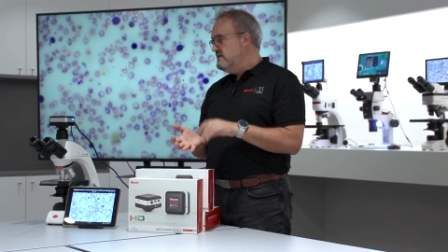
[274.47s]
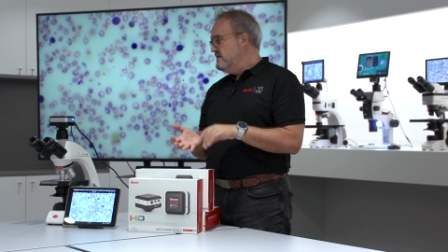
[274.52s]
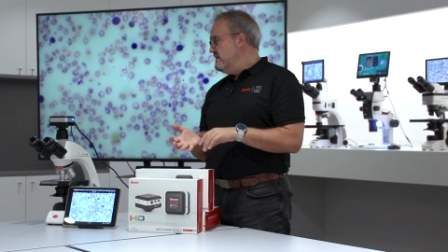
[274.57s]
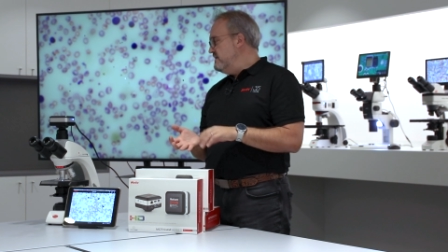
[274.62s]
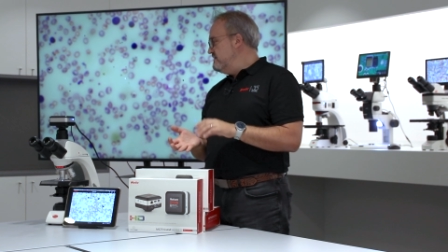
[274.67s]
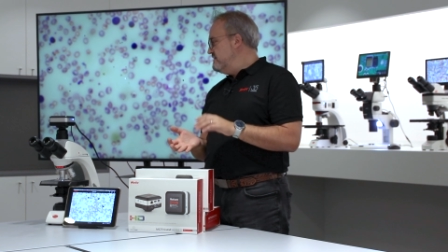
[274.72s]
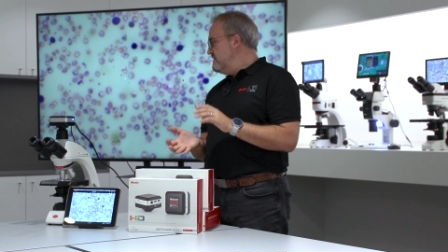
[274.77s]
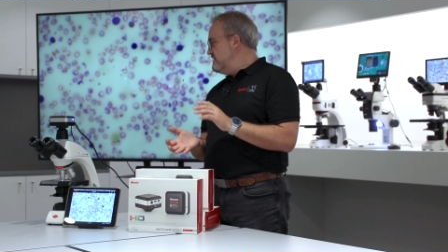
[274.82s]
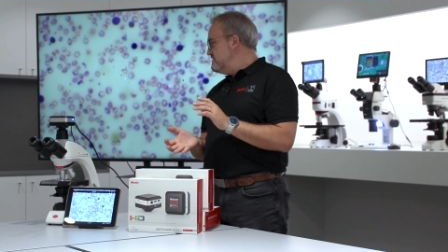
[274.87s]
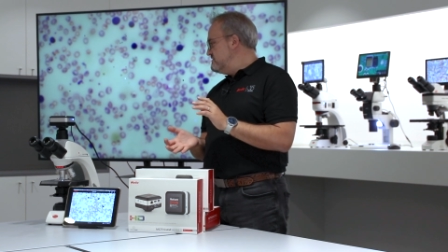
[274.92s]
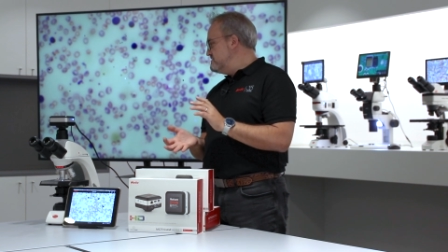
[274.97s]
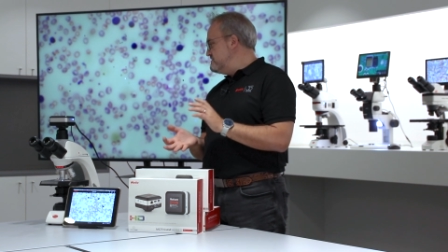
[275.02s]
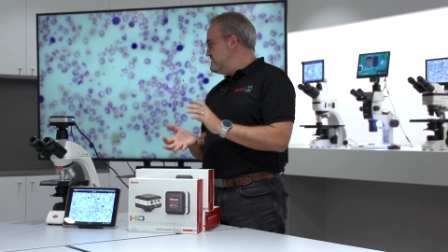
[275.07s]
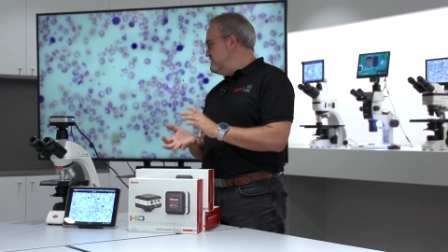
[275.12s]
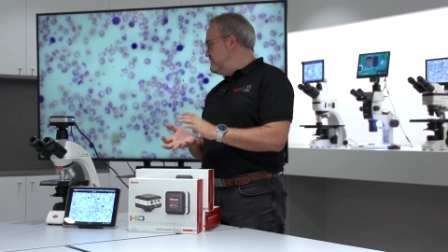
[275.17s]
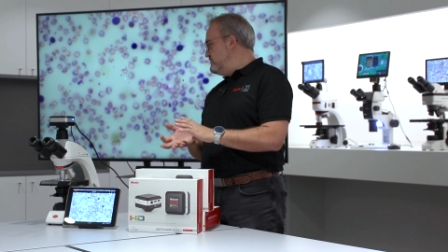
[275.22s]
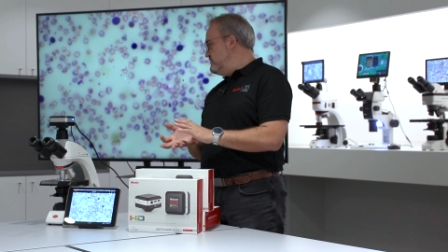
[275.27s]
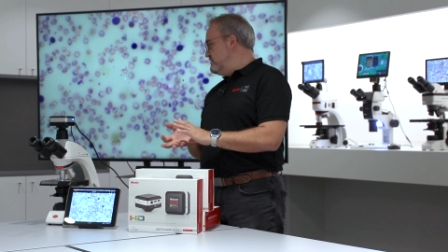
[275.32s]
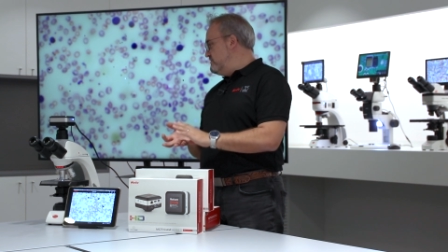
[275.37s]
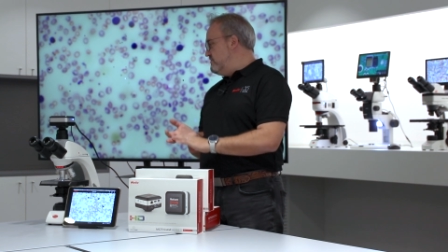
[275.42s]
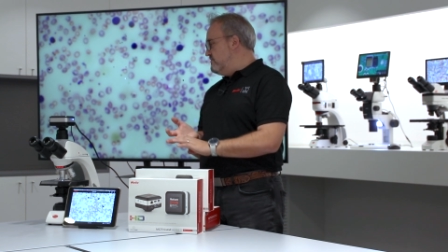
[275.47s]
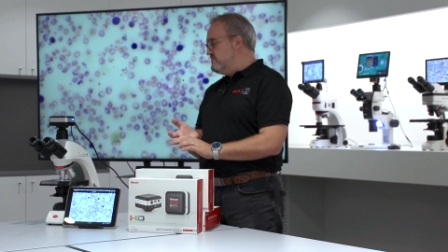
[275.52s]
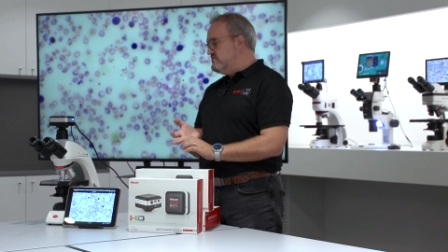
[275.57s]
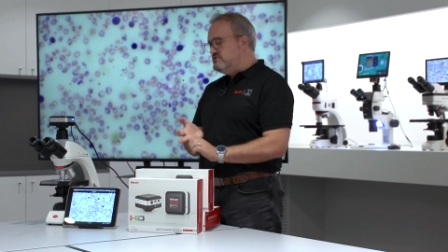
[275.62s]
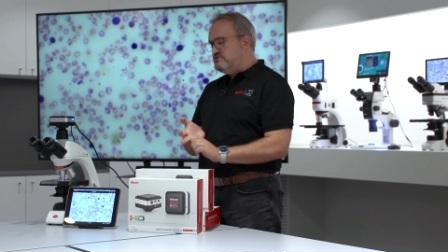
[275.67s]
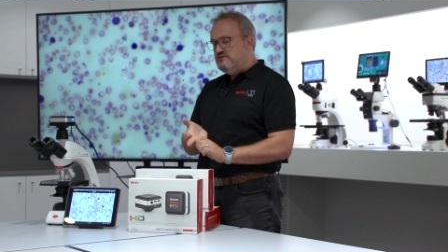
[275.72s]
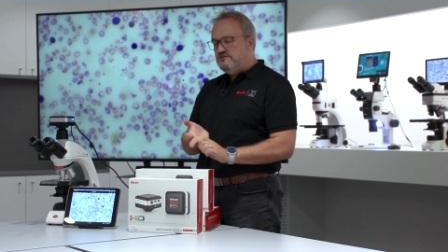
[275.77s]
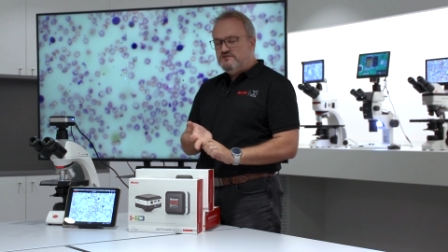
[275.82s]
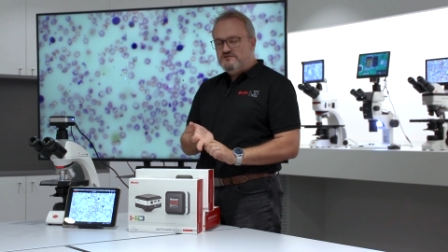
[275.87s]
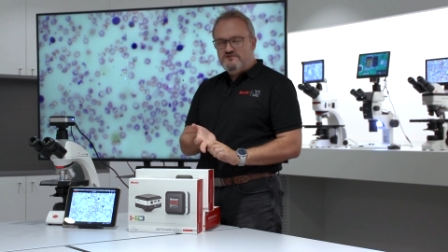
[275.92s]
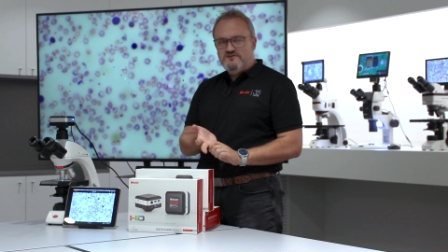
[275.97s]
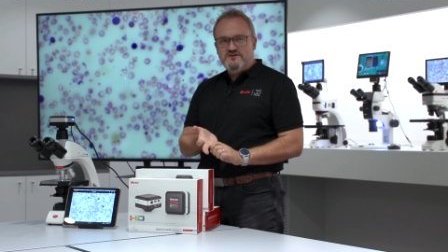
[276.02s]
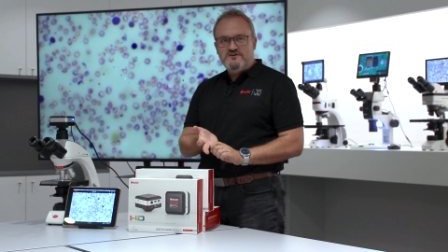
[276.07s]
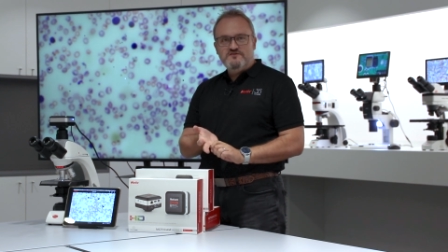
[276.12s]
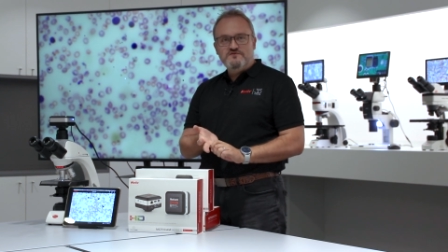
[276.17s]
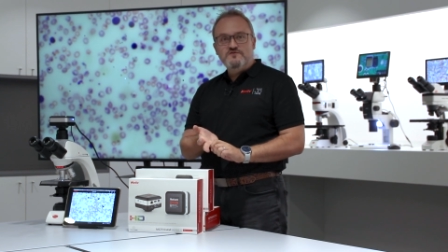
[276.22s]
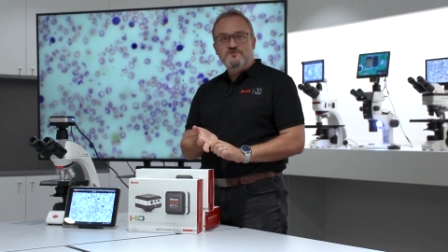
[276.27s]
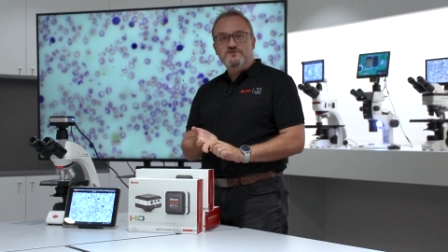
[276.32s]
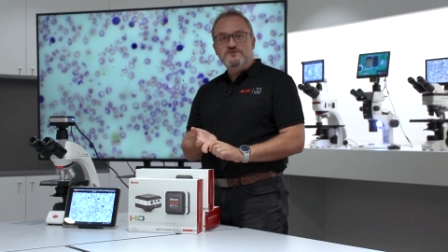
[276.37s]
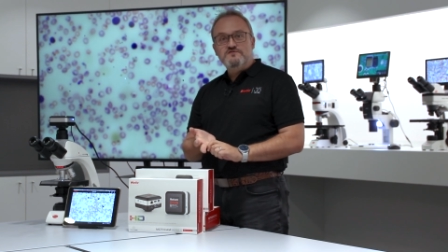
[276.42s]
it has even an
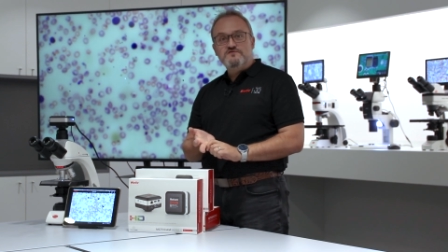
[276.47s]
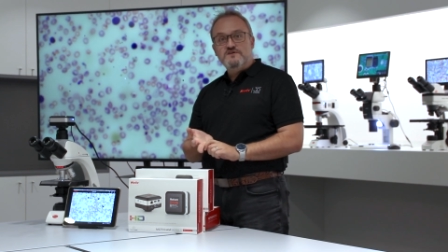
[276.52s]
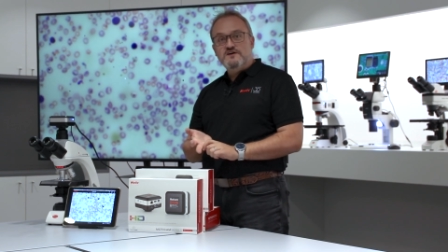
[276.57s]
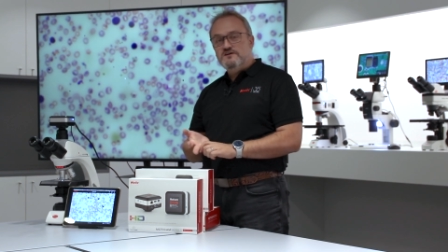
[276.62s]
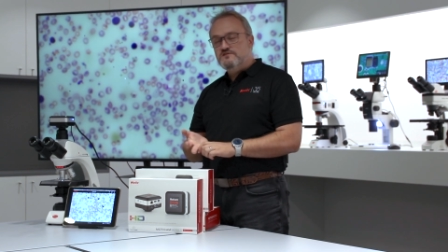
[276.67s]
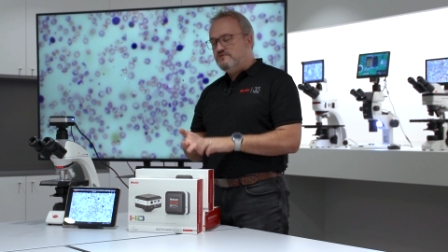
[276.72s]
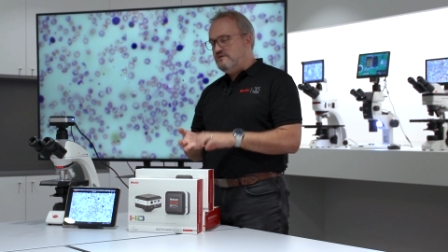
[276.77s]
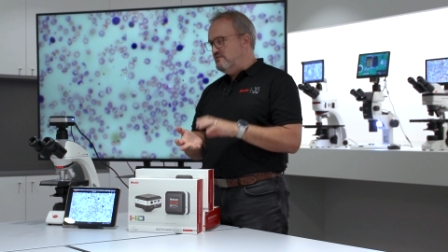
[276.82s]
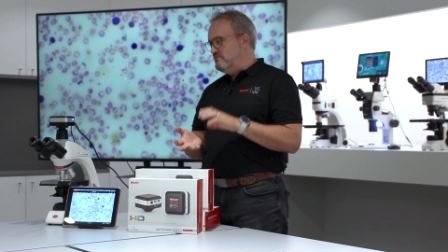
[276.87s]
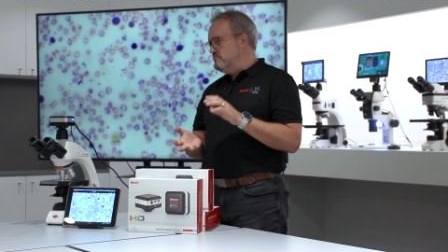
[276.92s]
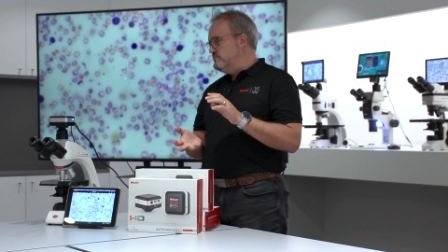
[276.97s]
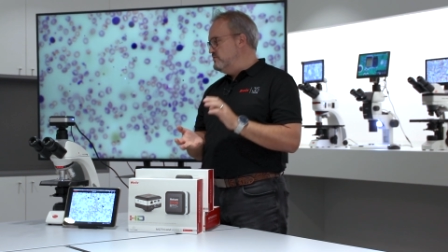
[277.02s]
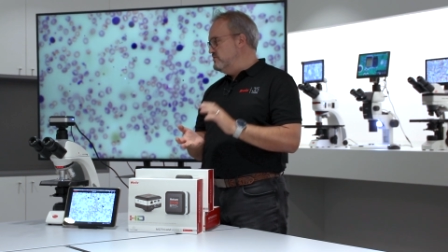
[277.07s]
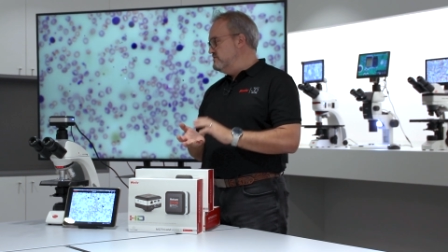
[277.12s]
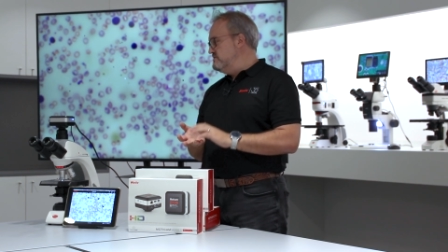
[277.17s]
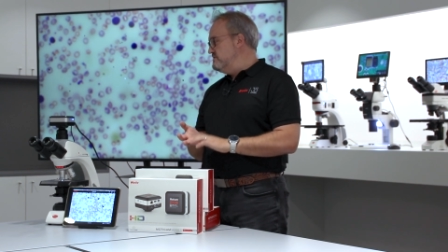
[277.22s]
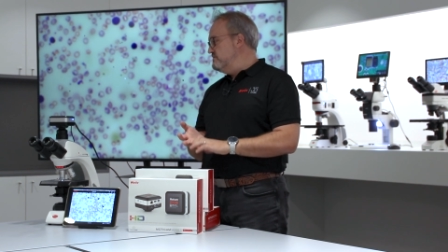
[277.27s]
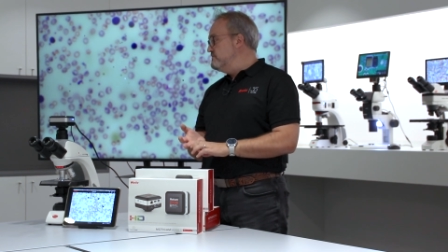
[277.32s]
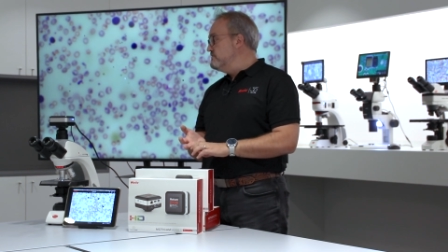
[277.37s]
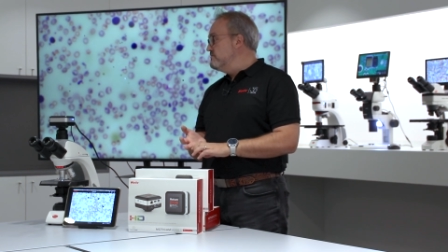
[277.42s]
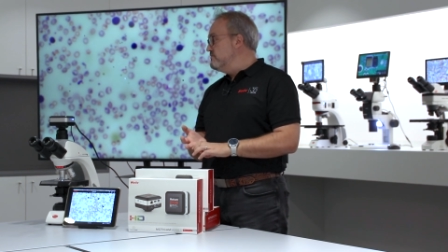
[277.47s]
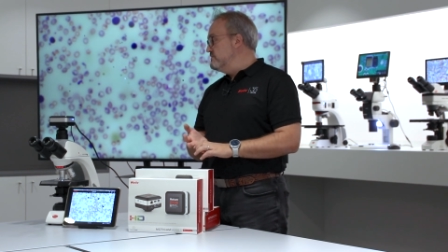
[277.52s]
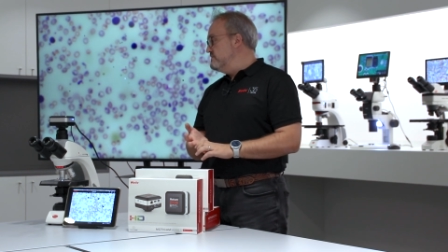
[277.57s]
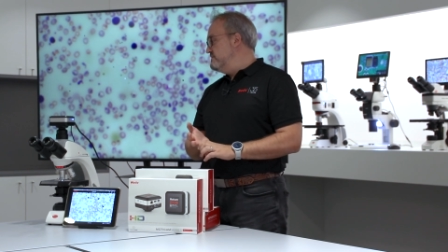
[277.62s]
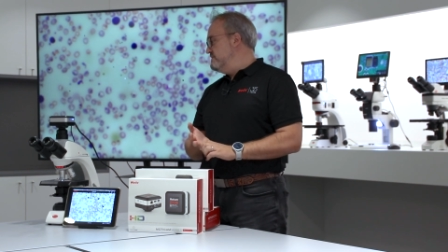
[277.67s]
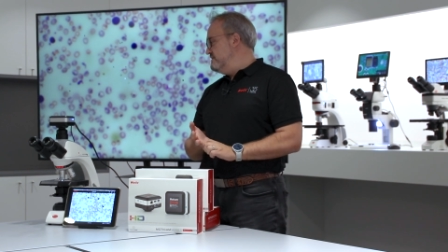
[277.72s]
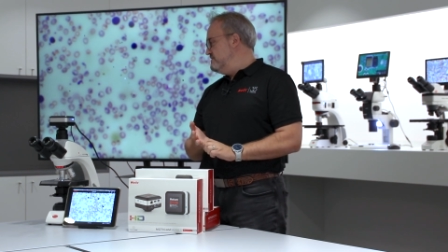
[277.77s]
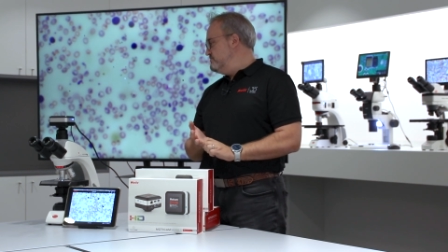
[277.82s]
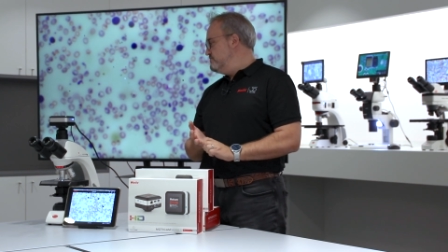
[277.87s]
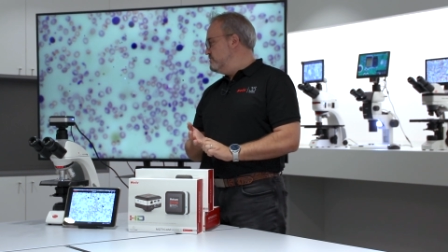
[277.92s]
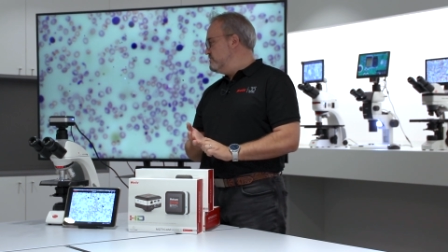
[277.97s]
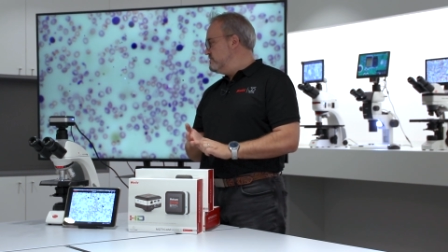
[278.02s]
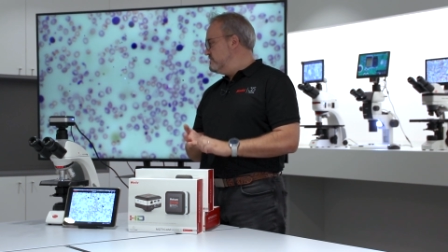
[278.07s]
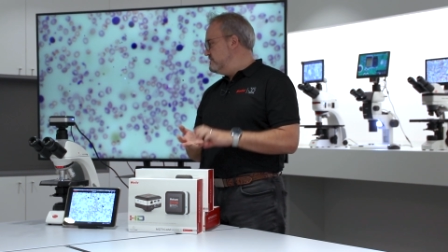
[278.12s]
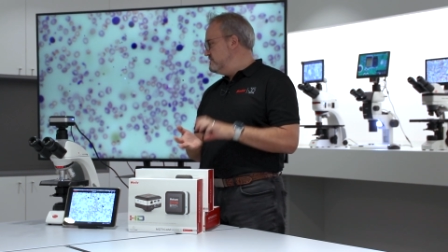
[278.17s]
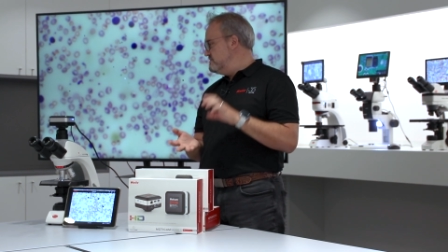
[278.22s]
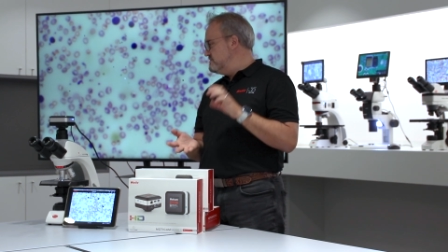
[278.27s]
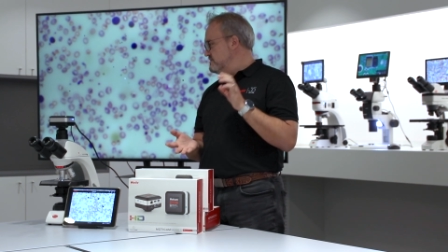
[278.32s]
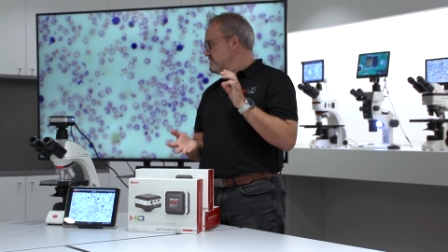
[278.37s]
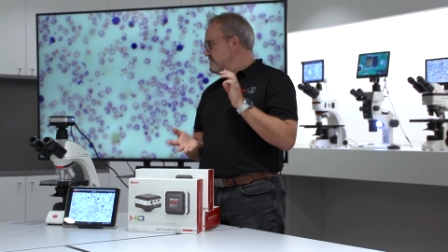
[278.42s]
RJ45 output if you want to network
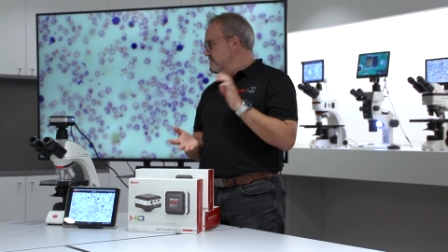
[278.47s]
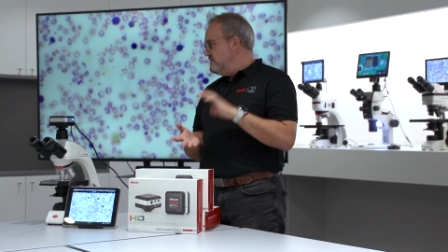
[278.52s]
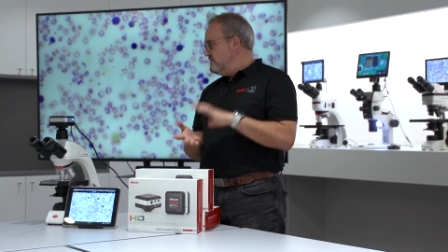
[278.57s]
it.